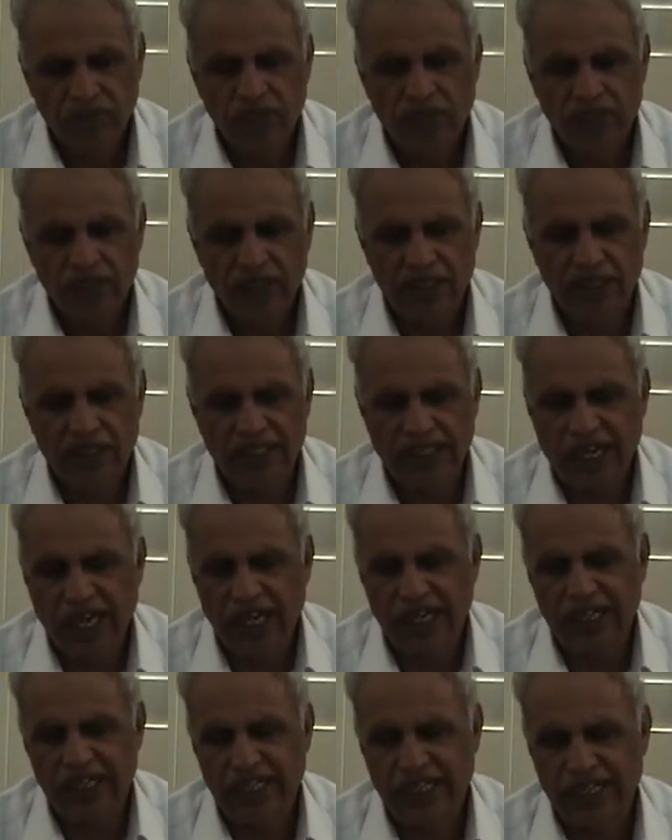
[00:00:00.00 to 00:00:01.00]
The Na
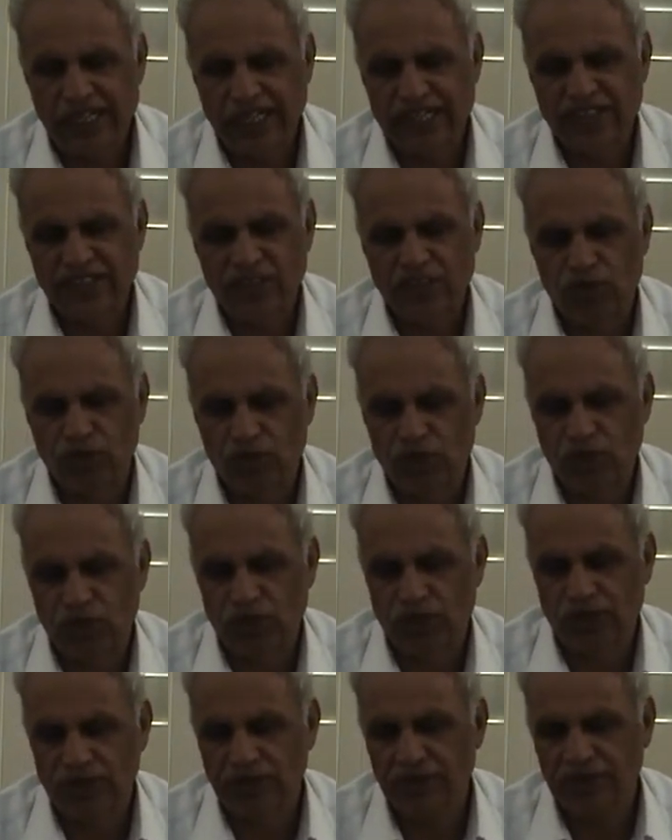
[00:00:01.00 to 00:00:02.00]
indicates the
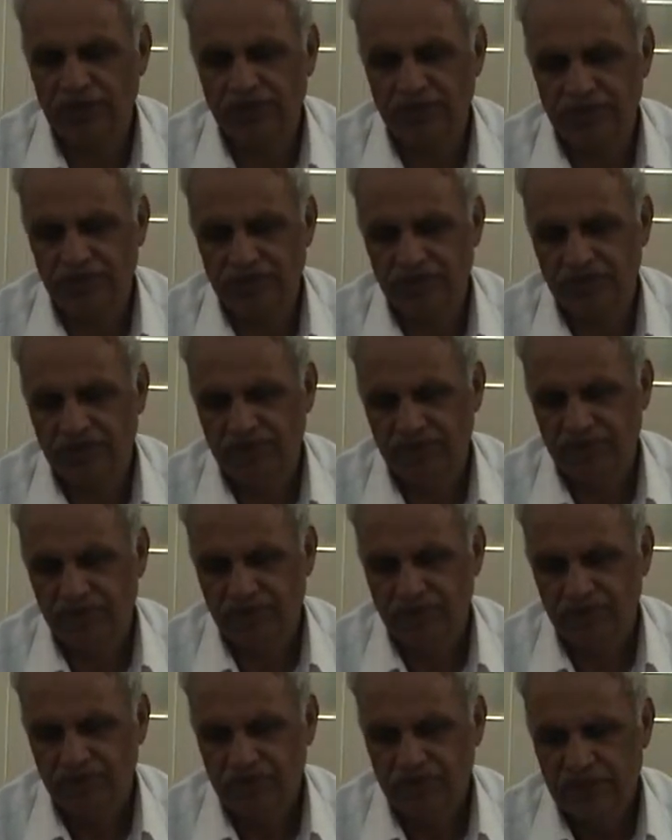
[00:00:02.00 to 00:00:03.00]
ozone
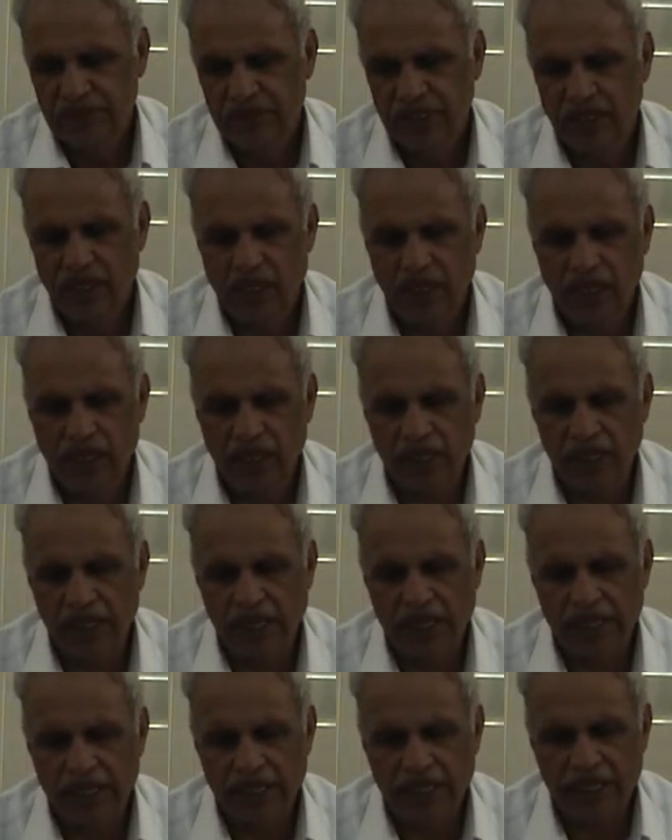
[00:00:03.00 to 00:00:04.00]
or
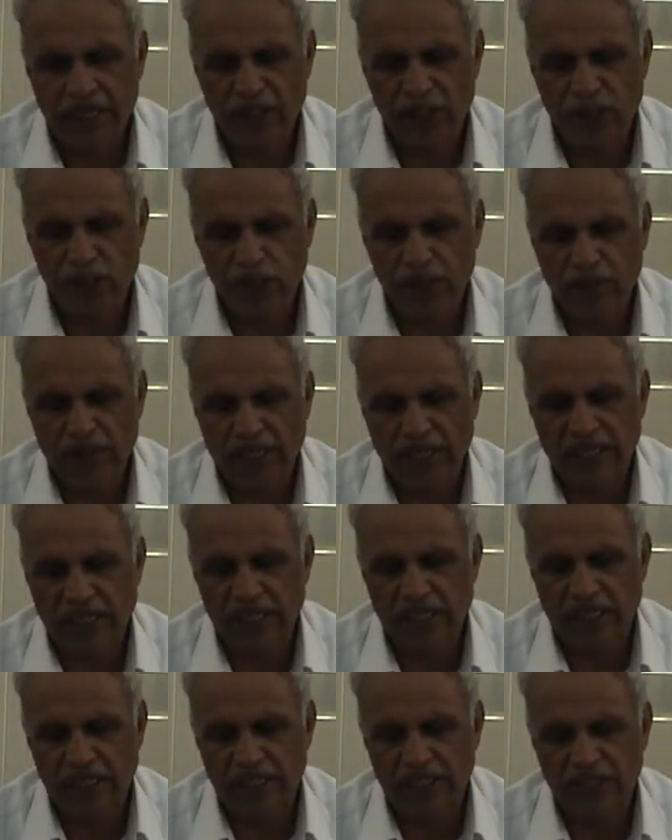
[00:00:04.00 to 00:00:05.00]
an
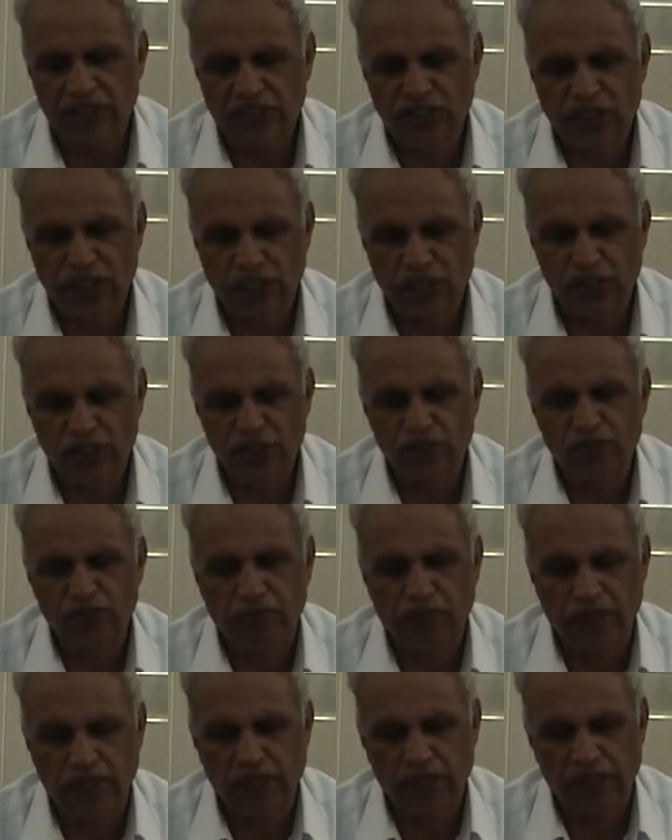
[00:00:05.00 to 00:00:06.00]
electromagnetically charged
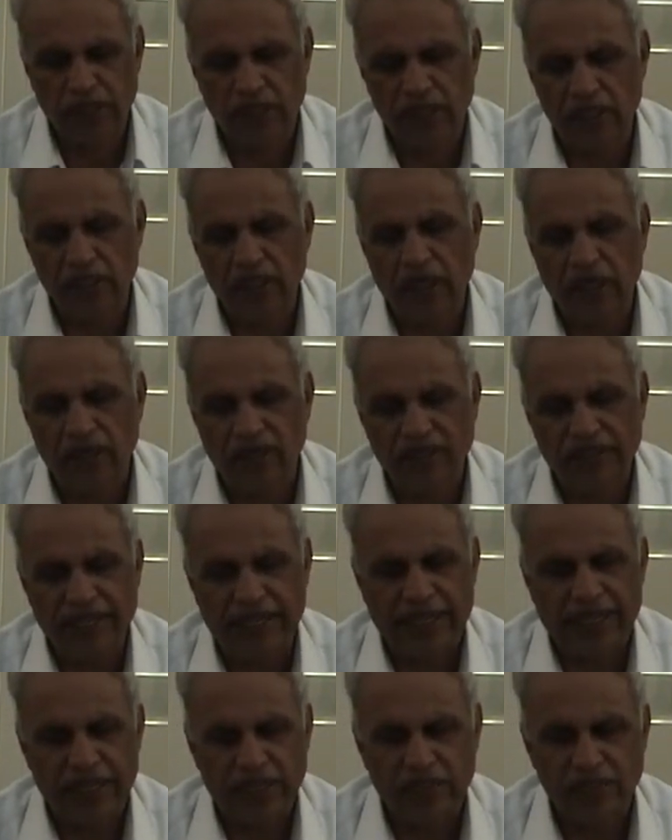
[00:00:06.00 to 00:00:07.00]
particle of an
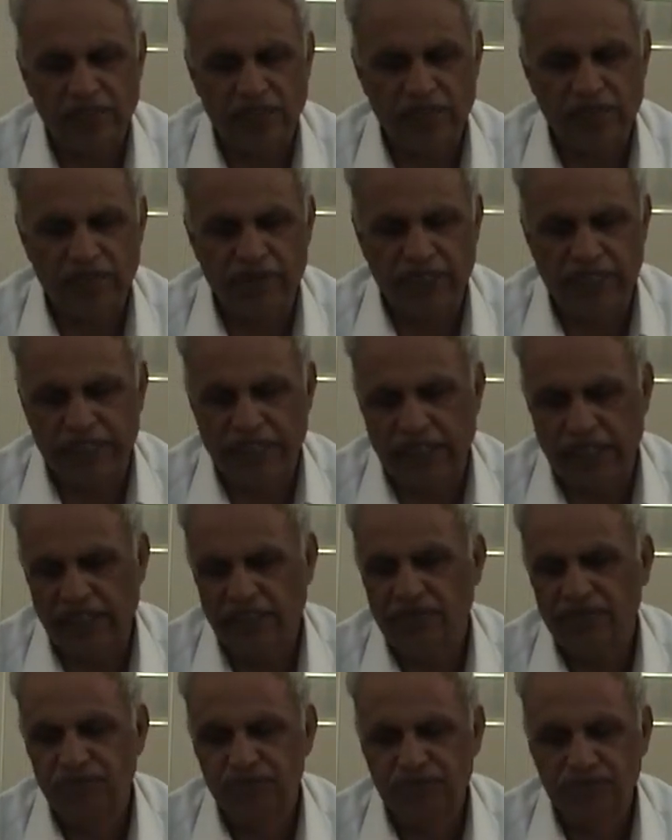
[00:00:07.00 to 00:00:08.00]
atom in which the
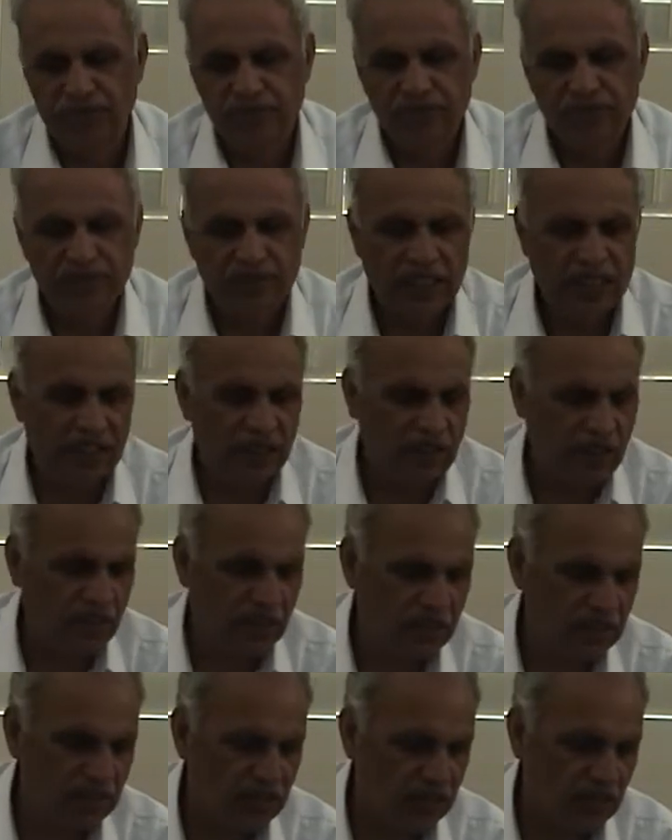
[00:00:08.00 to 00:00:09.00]

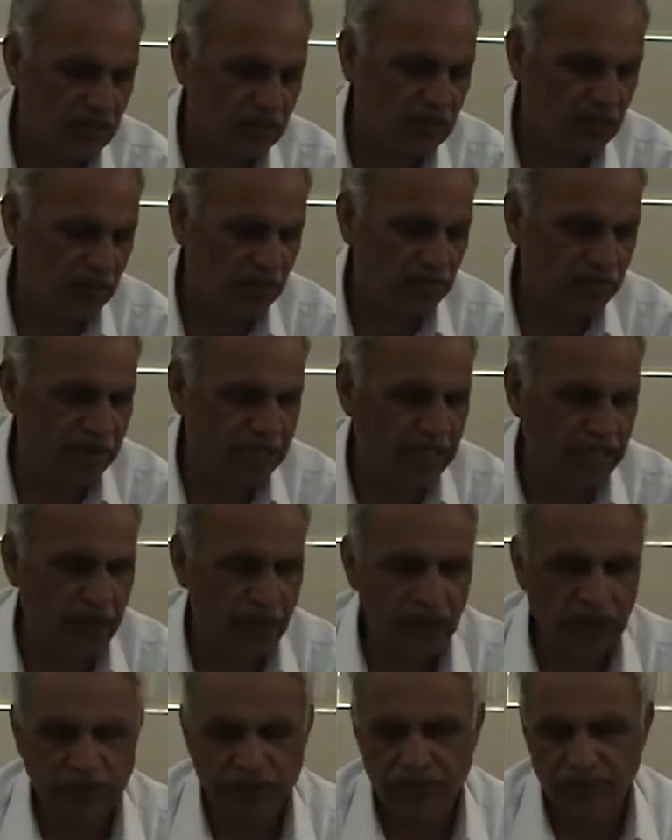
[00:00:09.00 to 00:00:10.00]
electrons are jumping
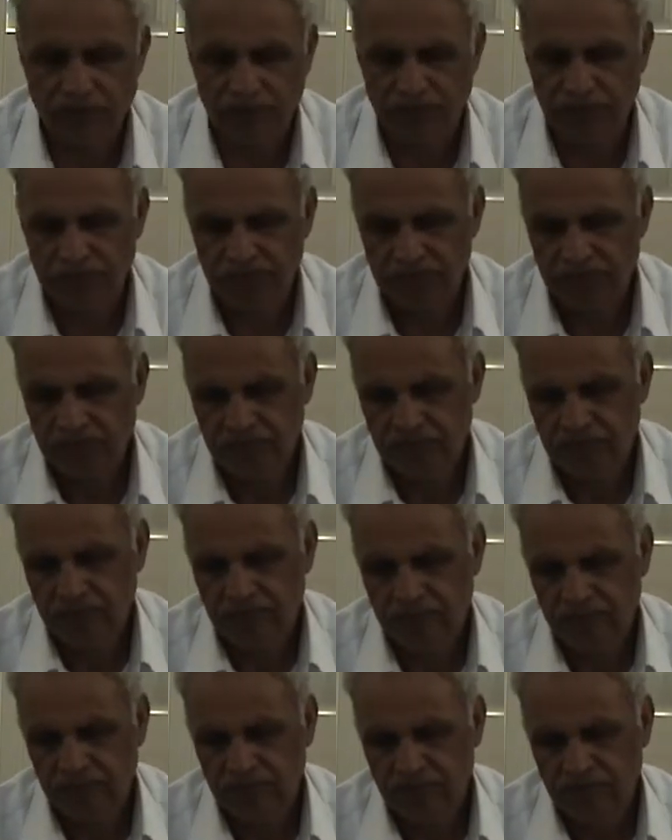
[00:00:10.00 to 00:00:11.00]
out,
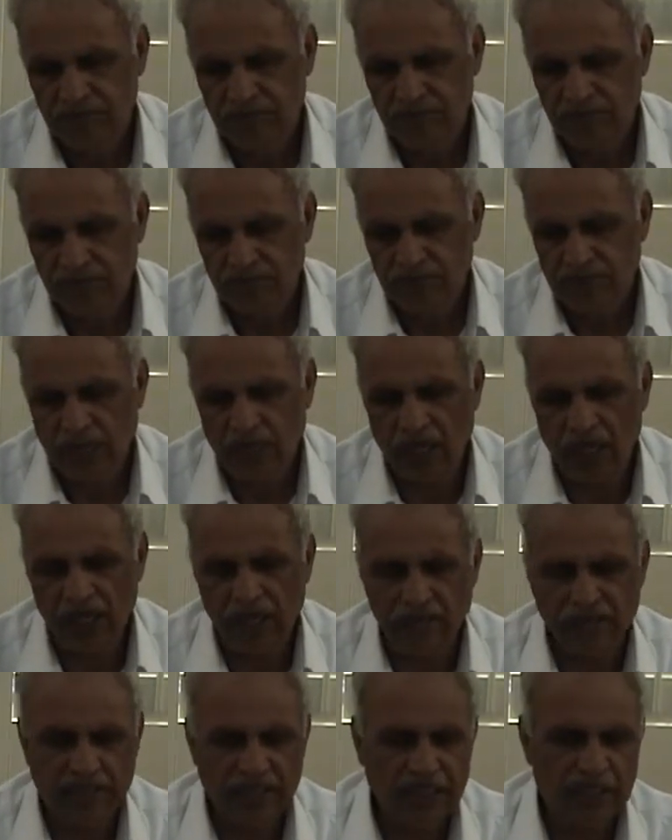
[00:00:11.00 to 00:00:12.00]

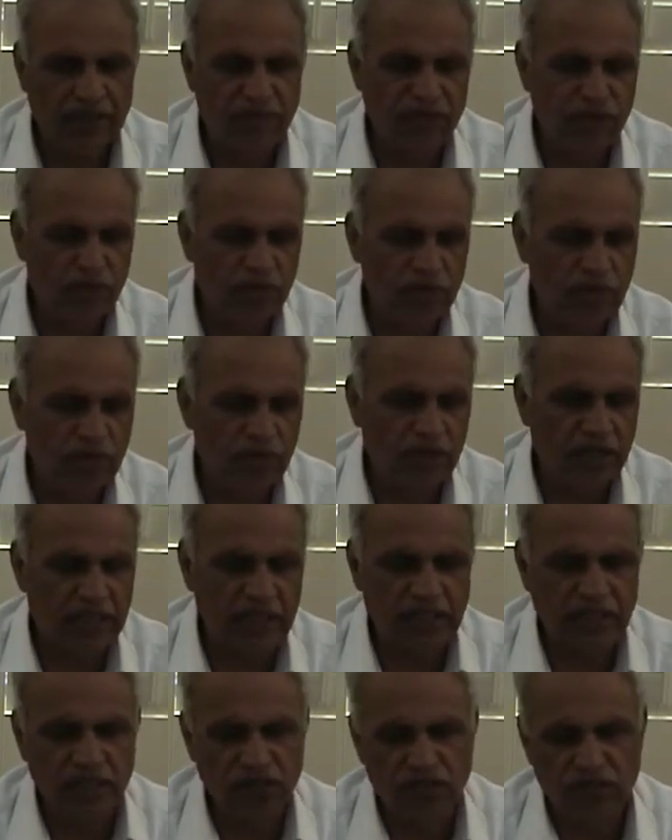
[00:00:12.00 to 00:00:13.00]
or within the human body
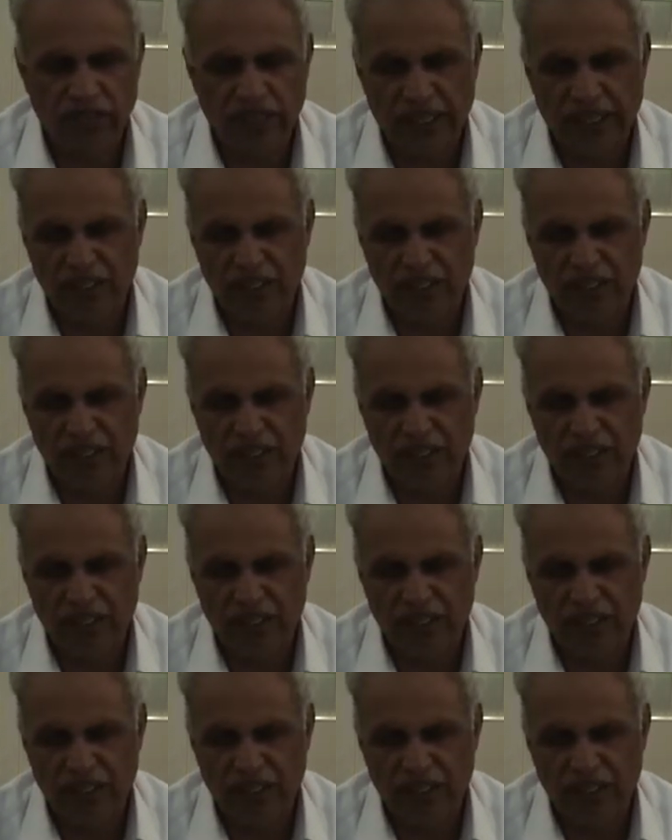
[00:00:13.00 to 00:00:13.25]
it is called as